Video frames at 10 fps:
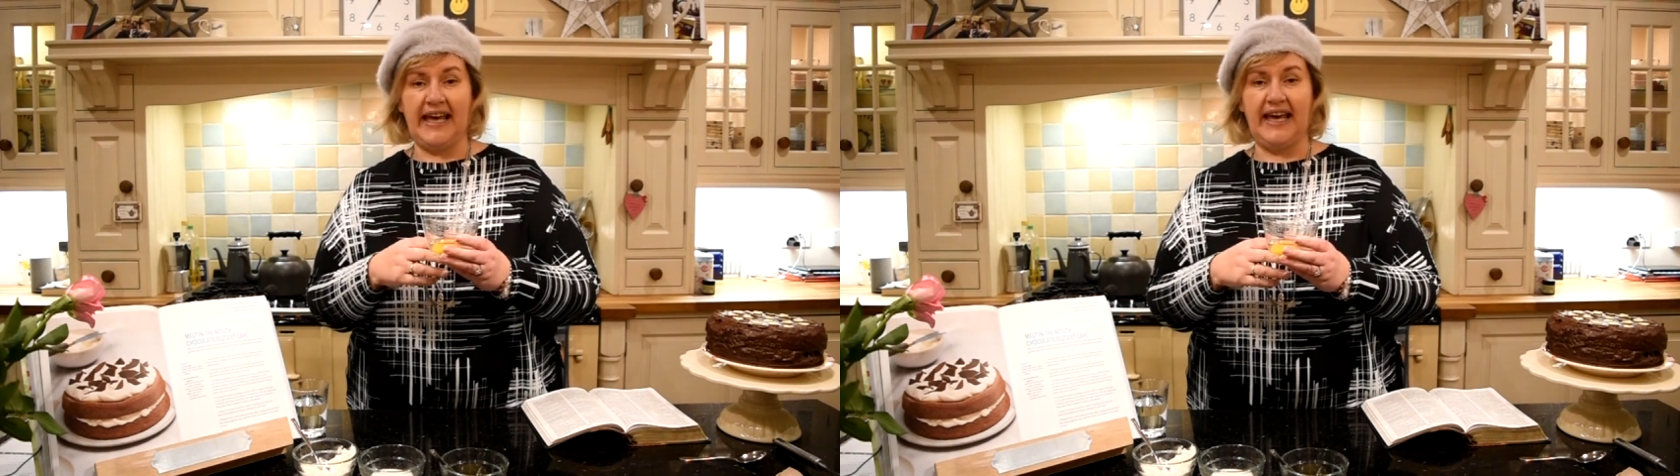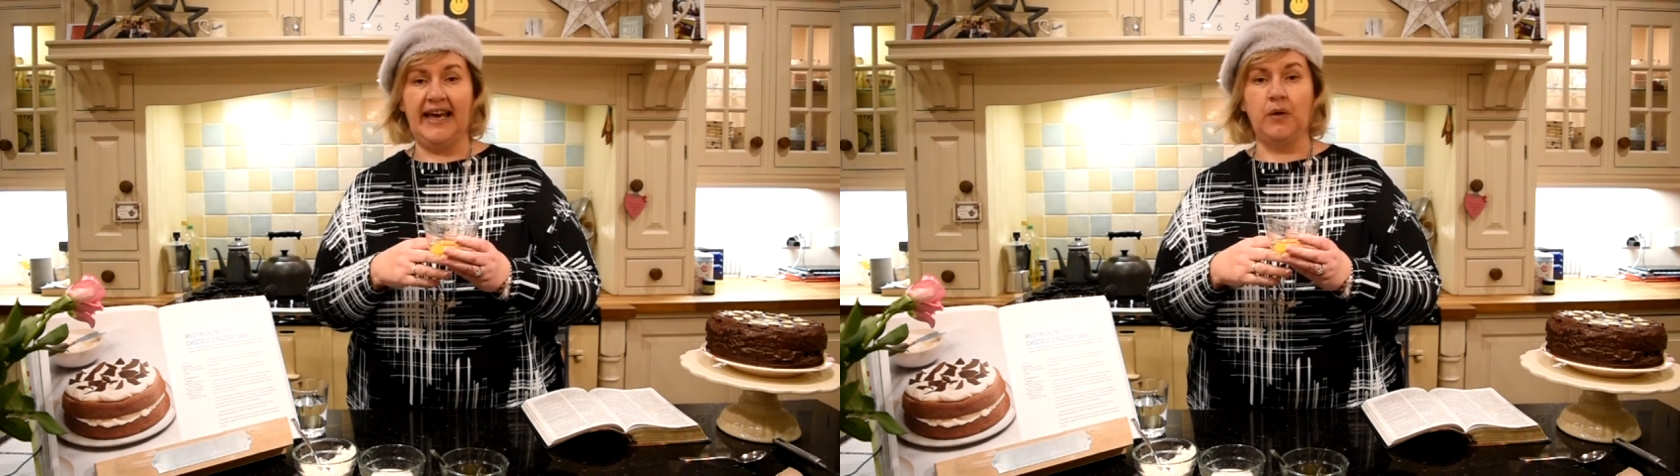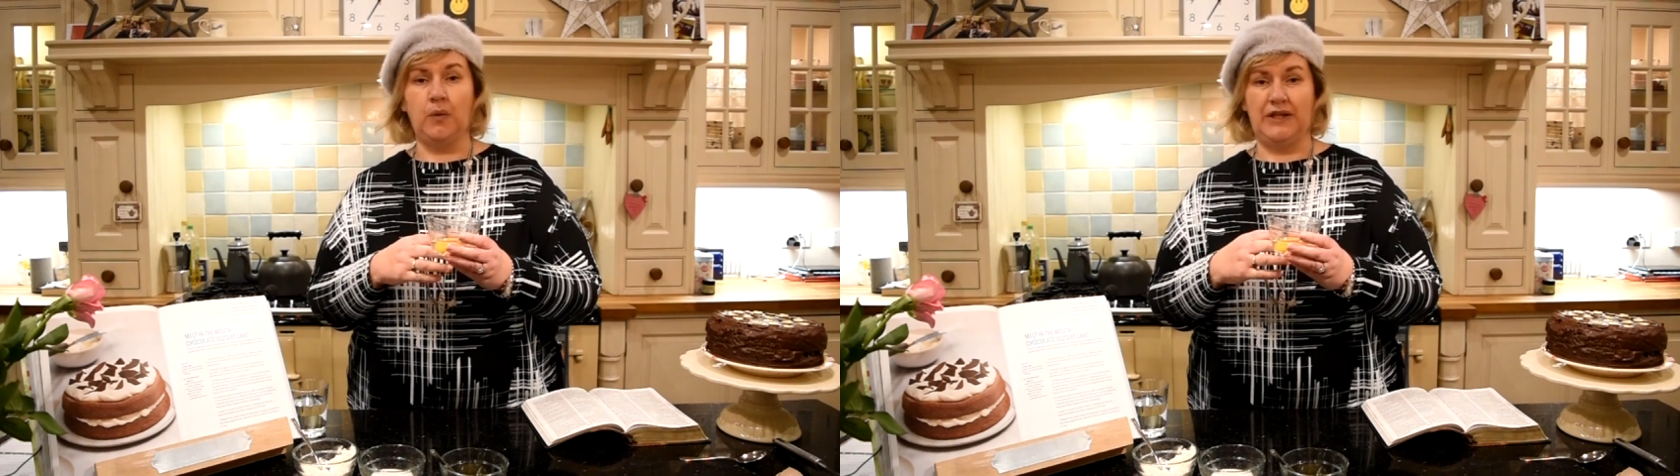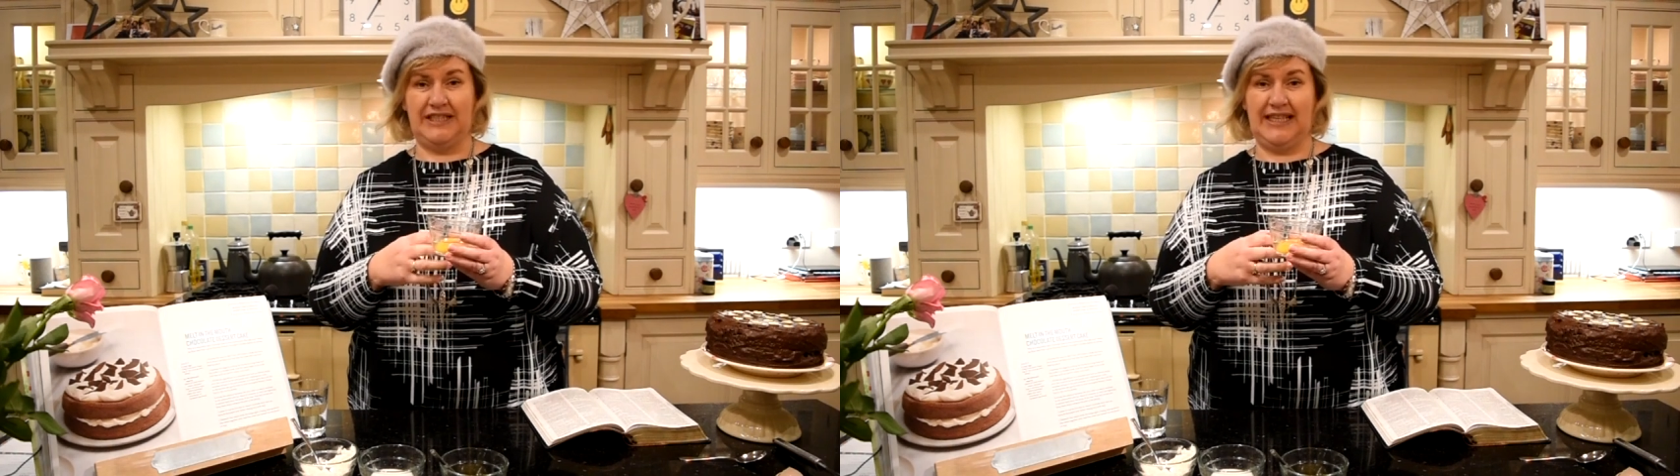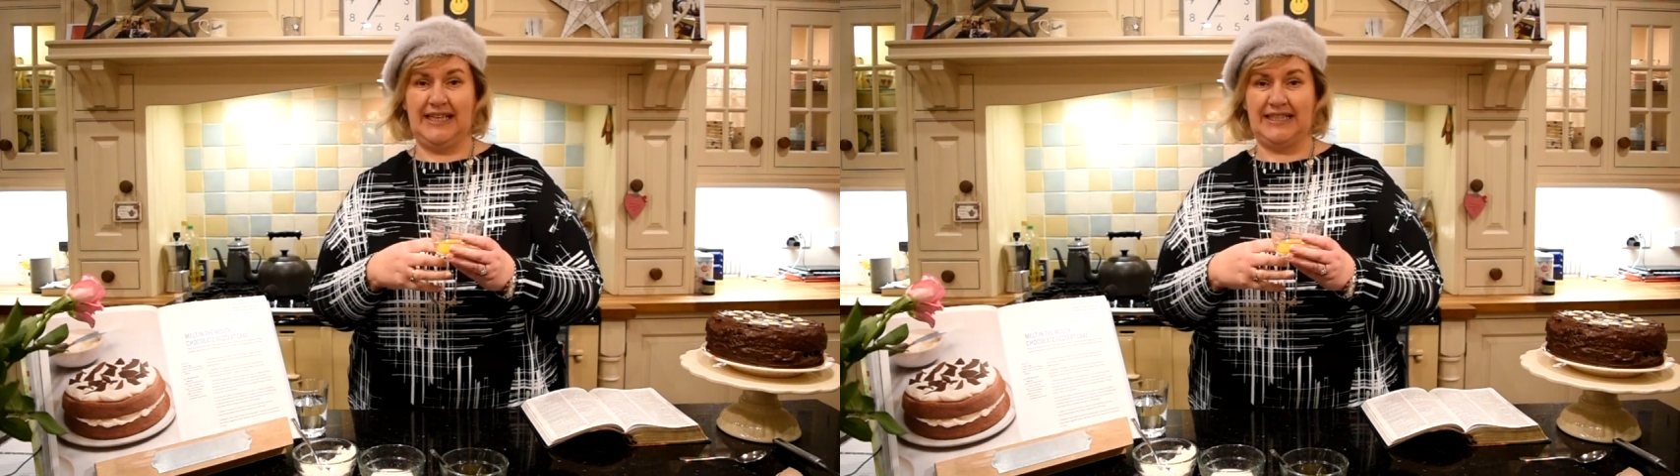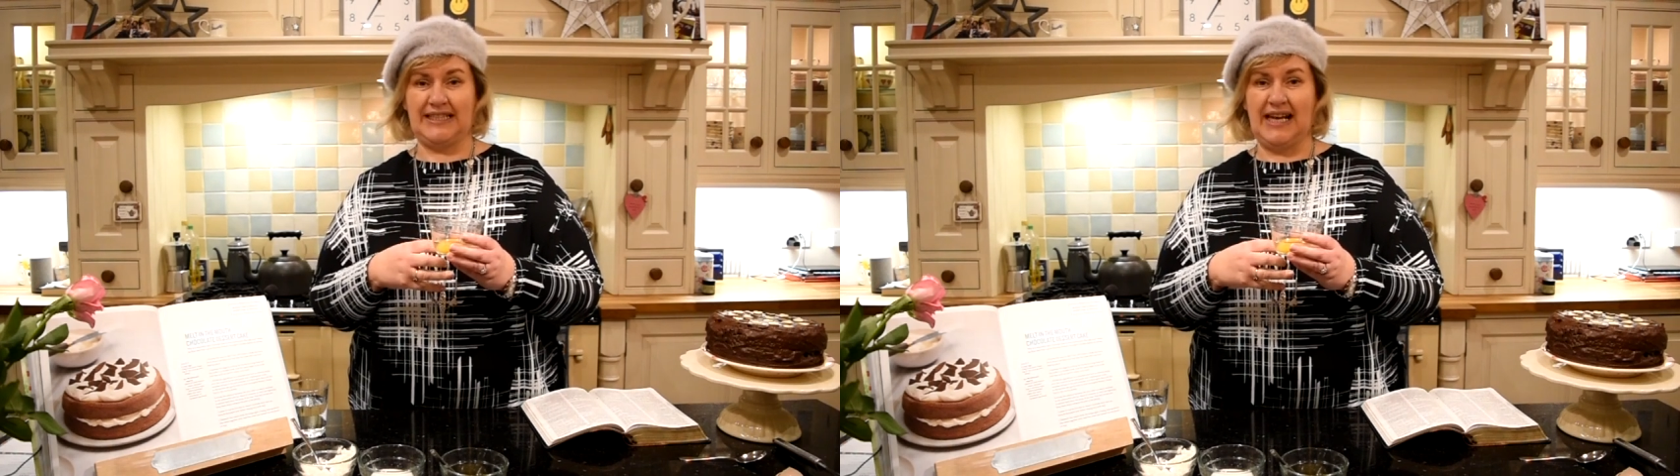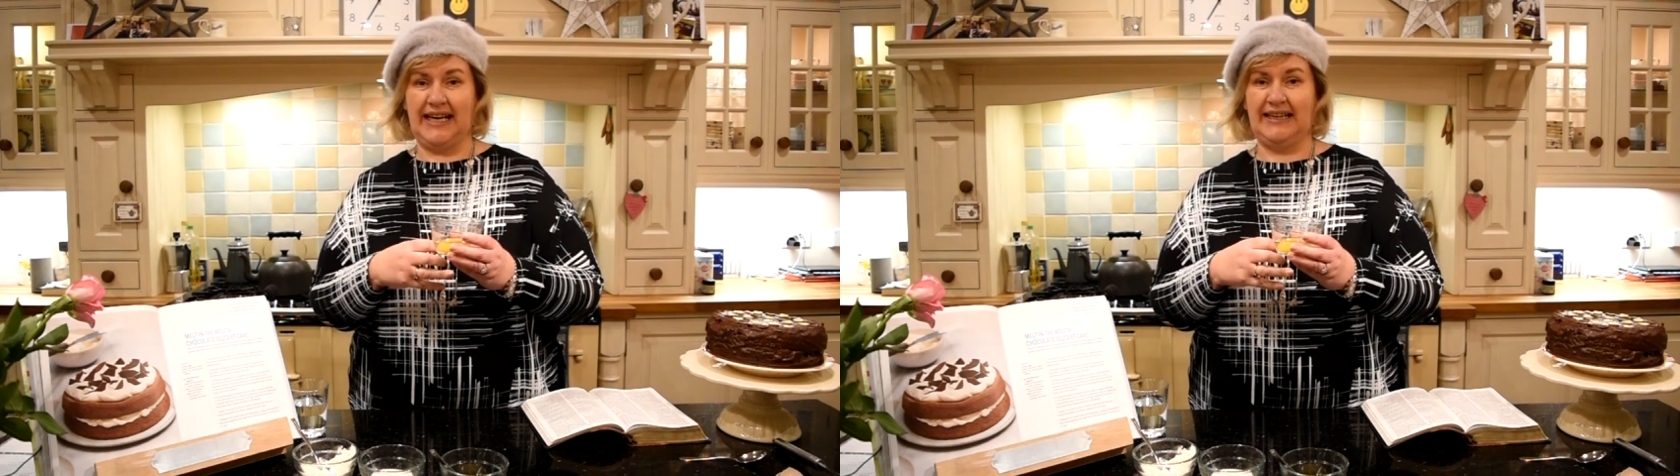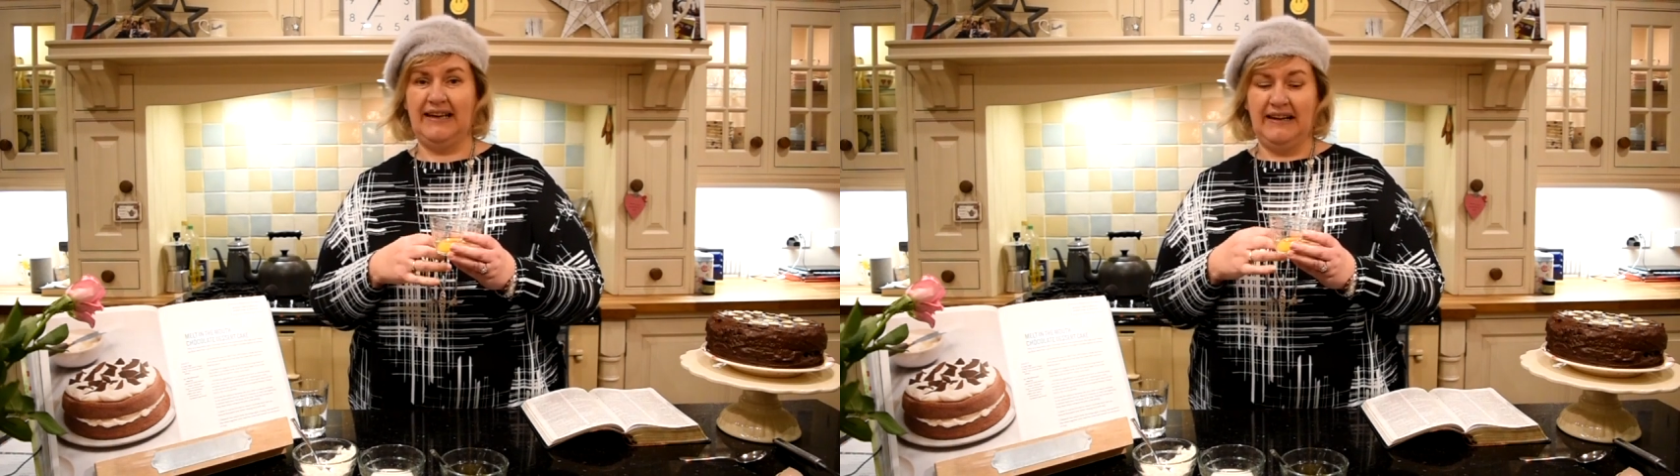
egg would taste like.